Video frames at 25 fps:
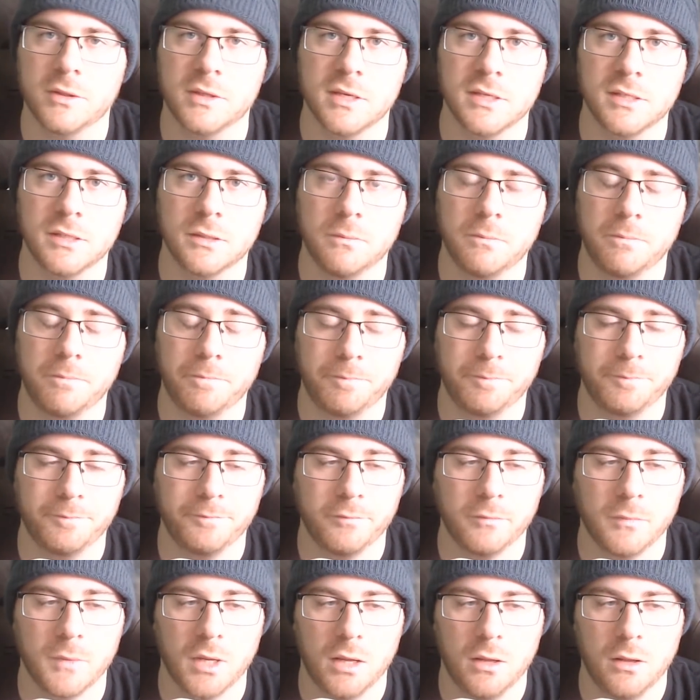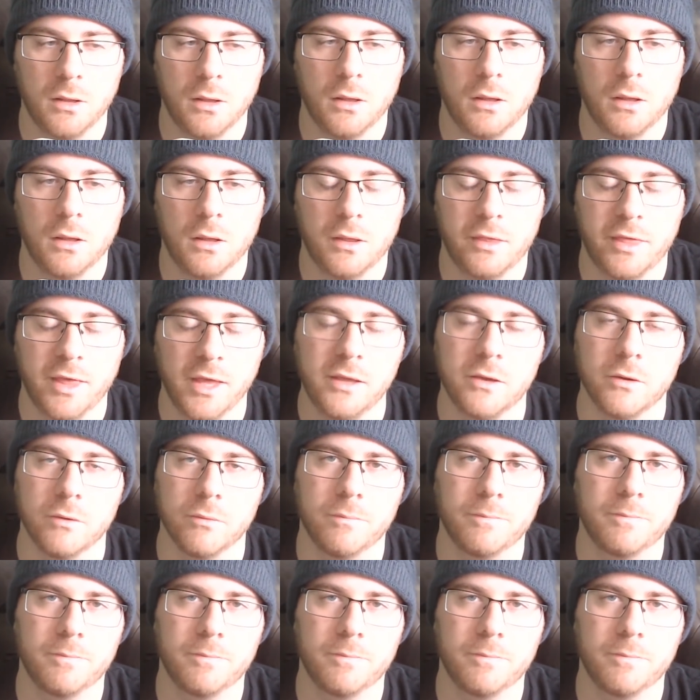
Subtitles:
this. Thank you.